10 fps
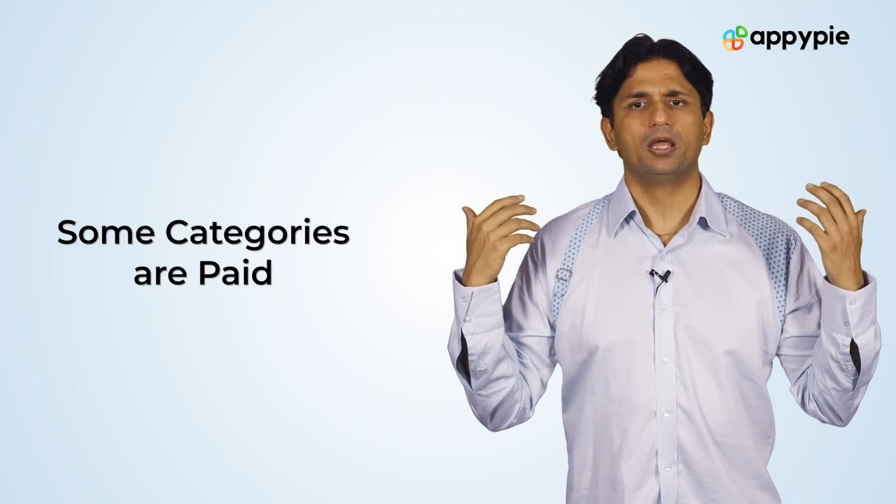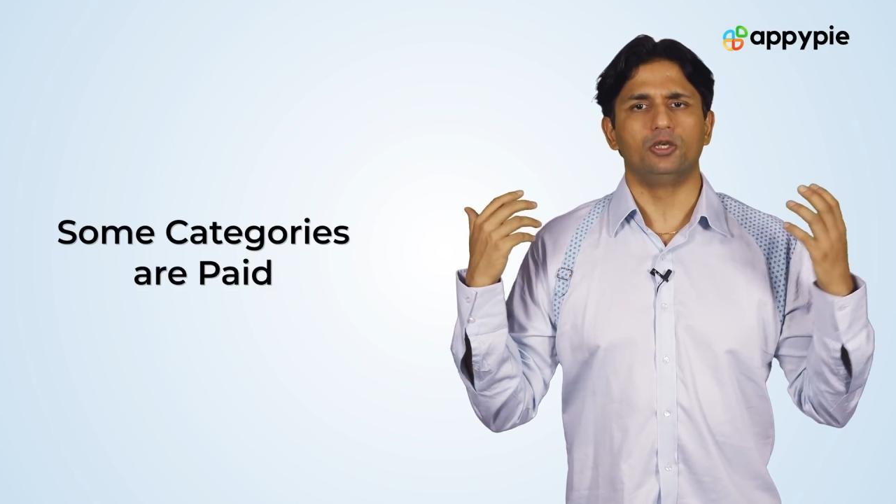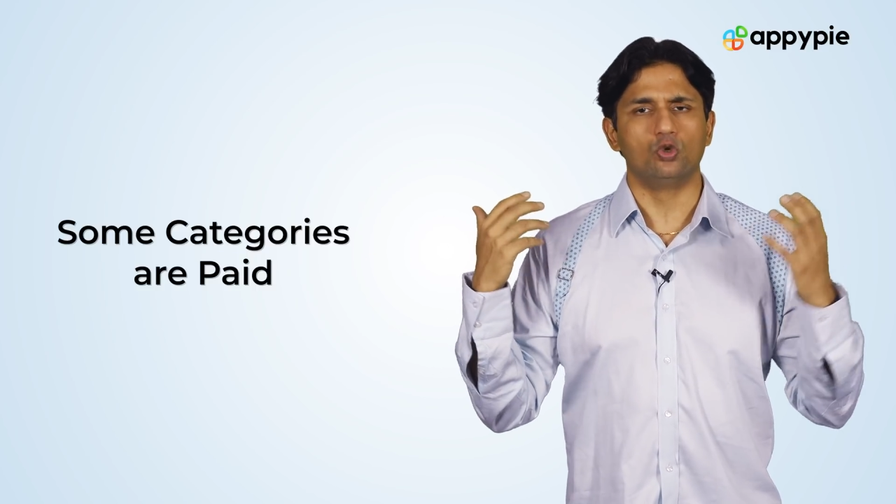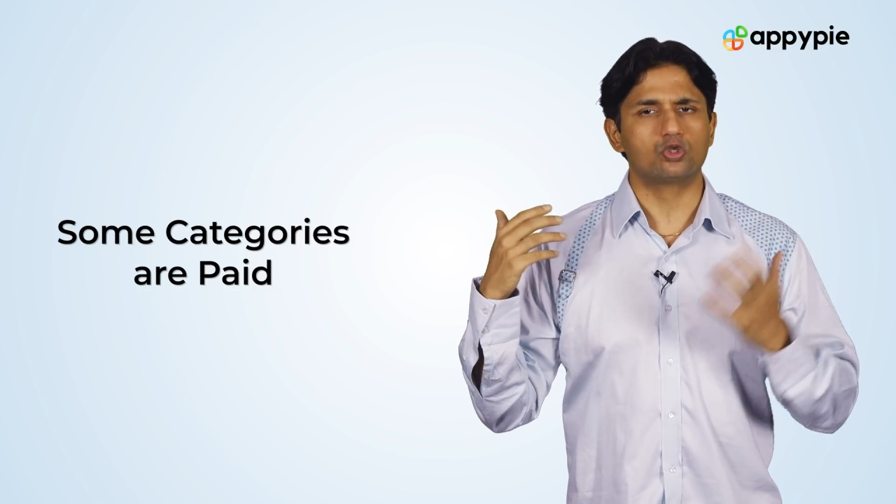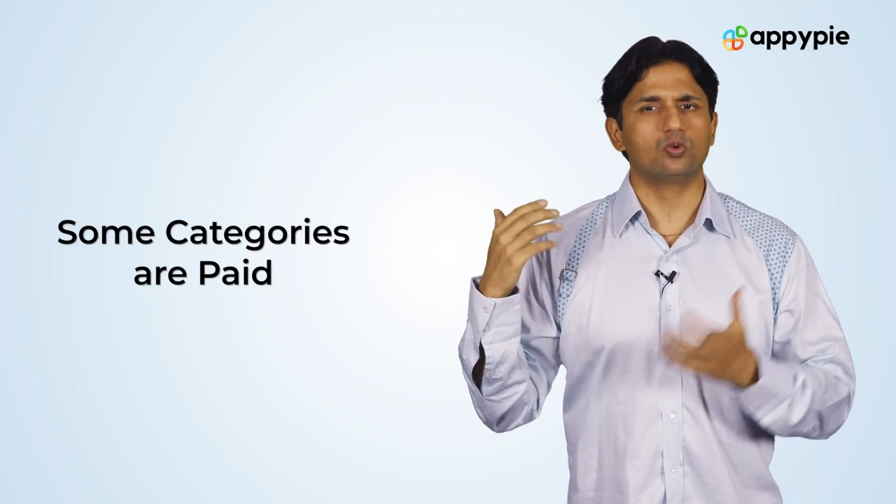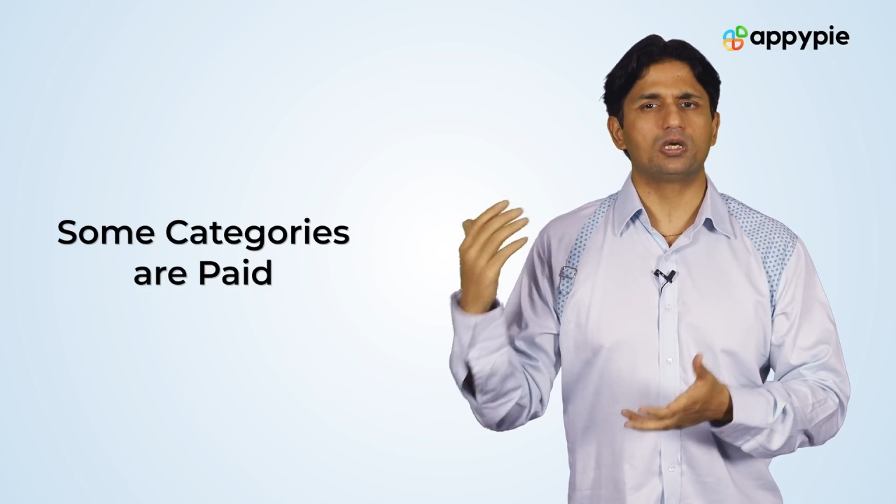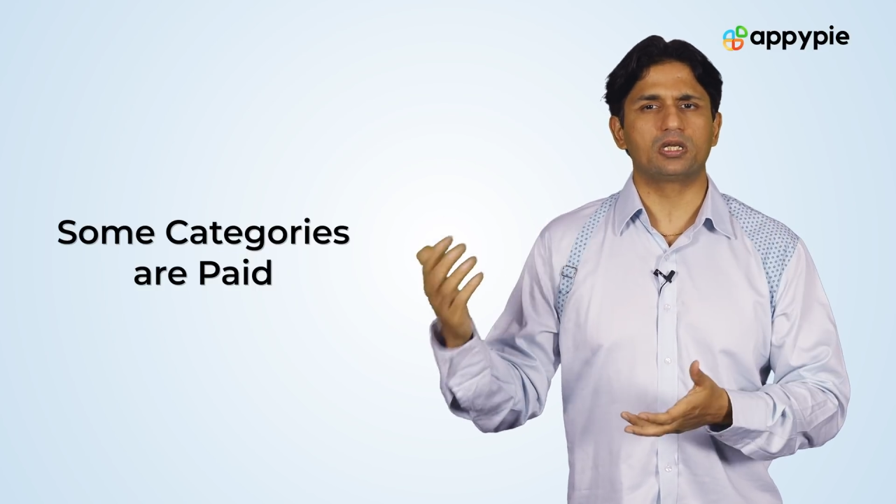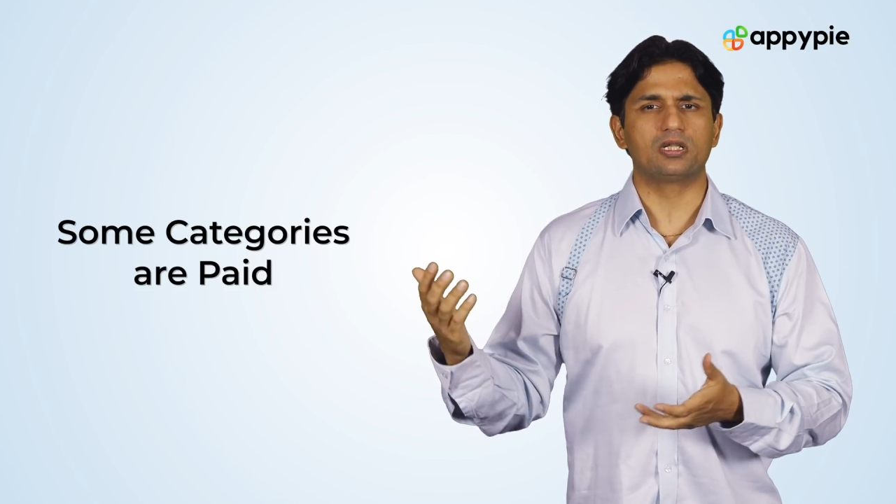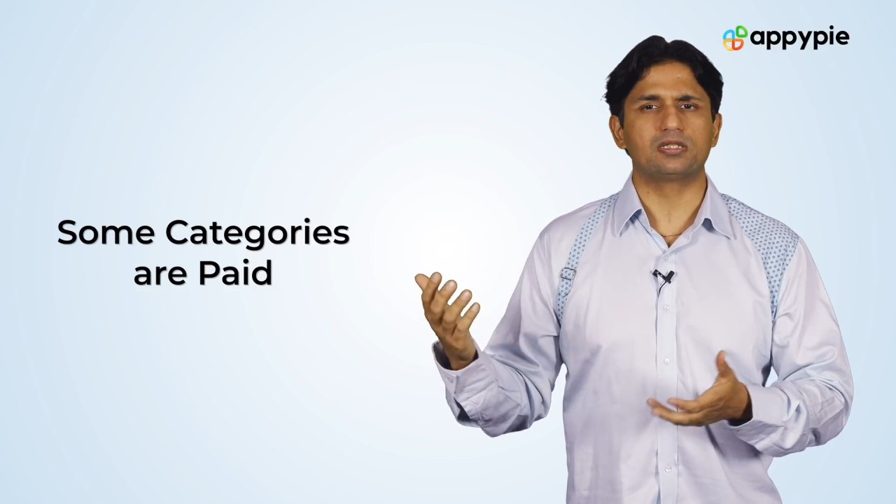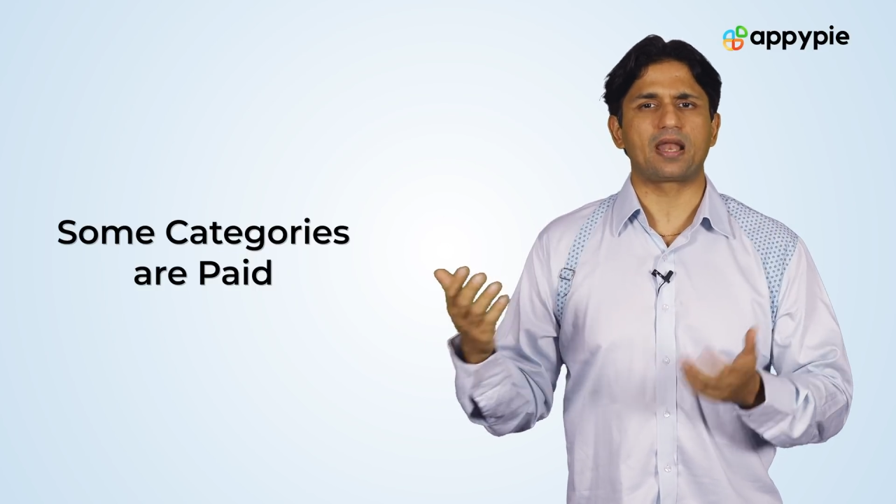news
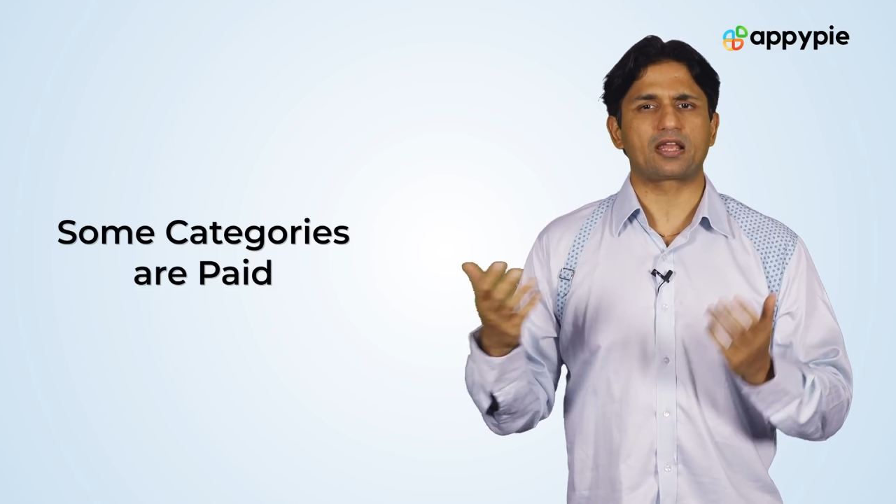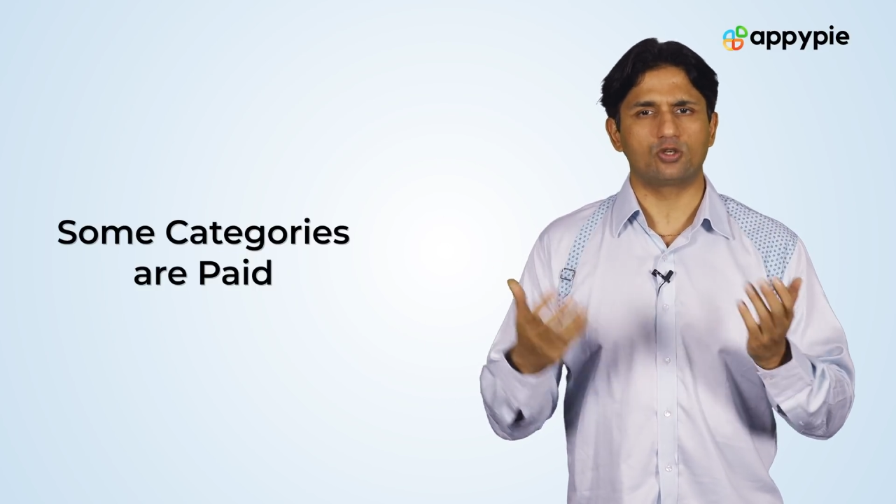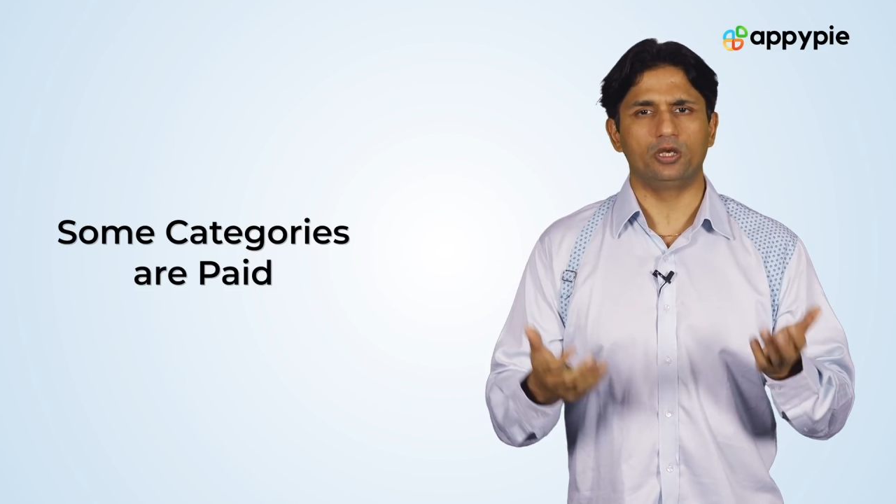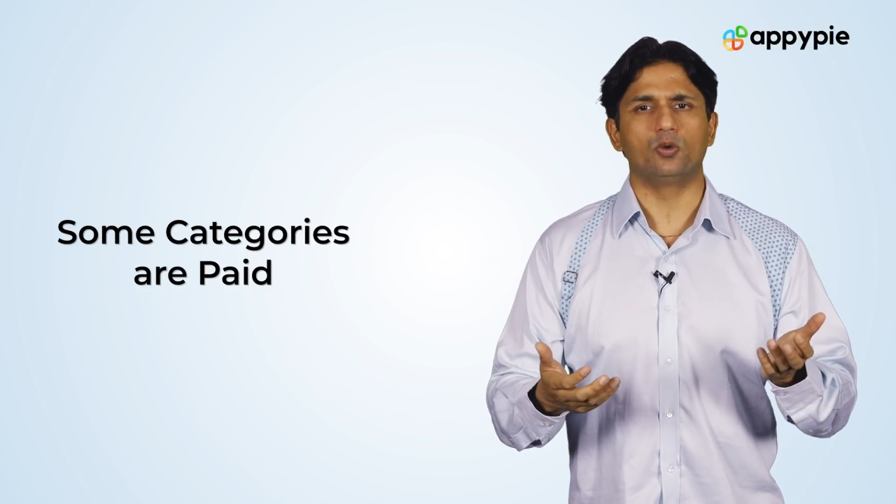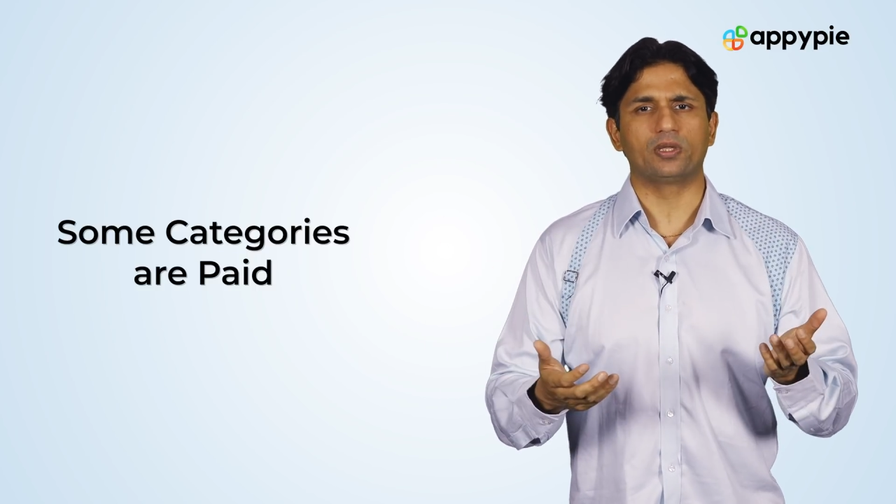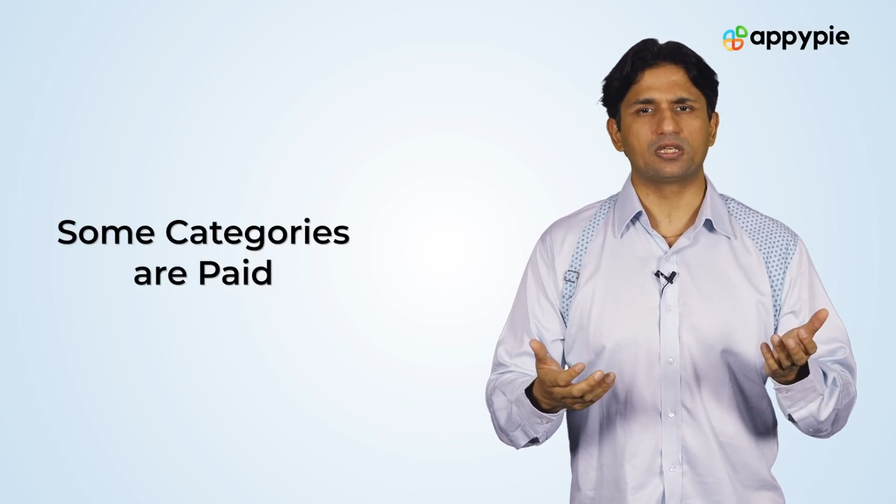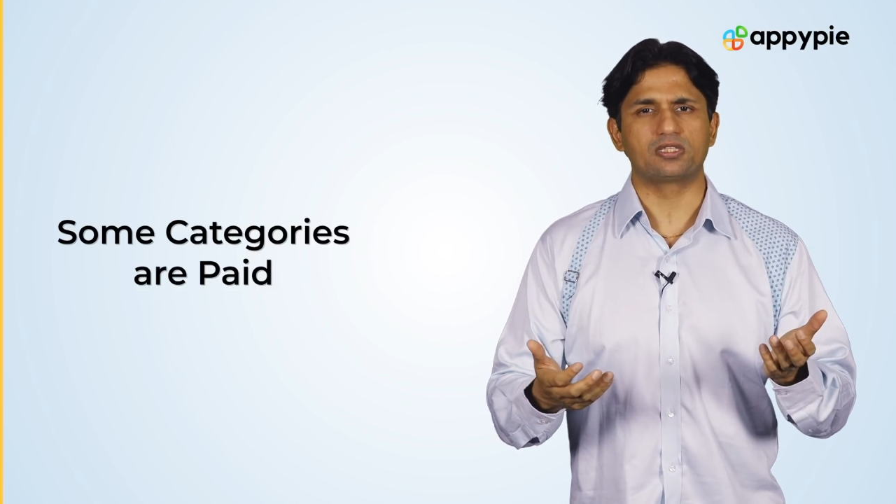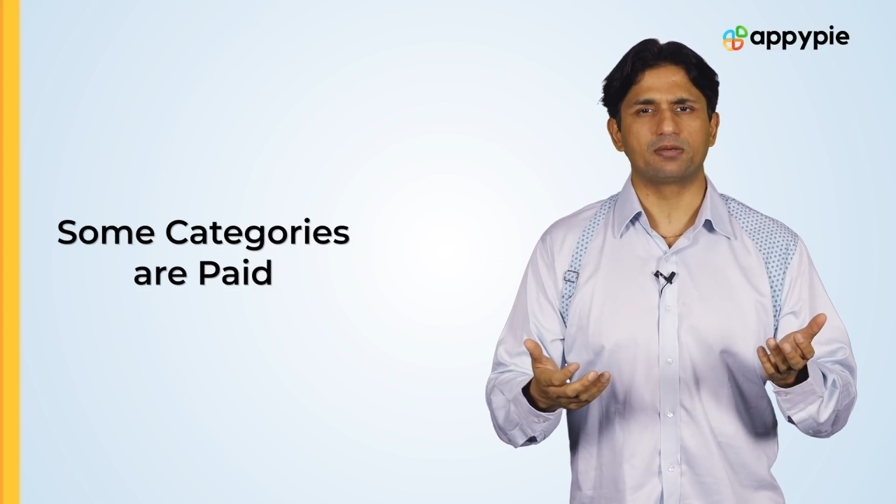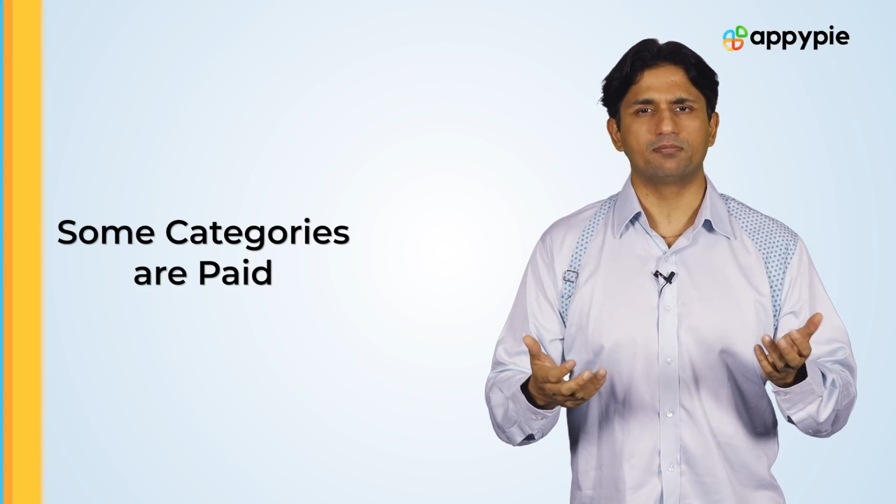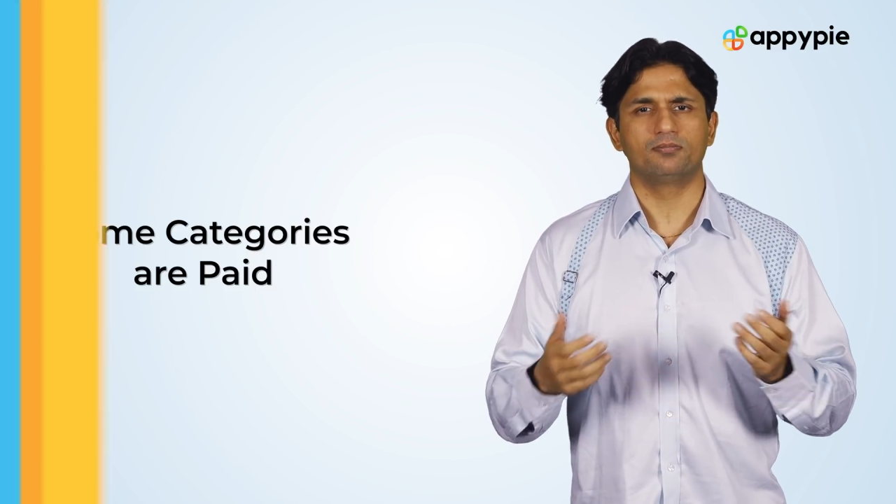verticals are actually doing the
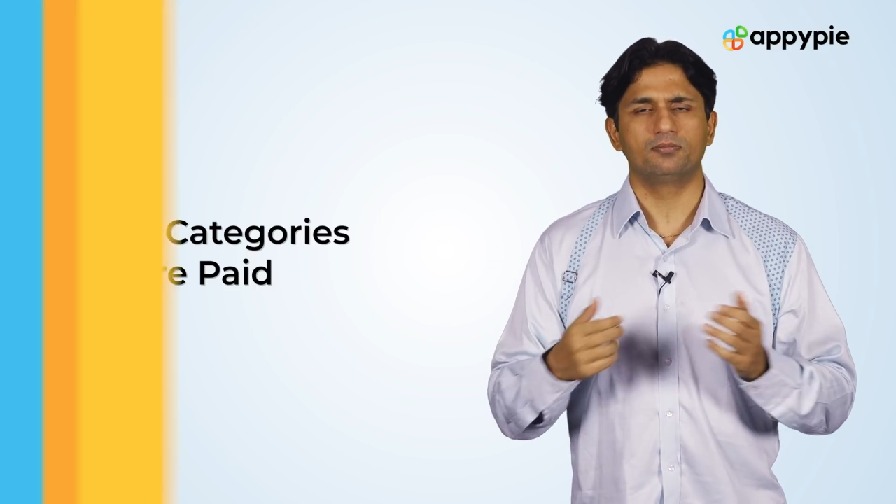same.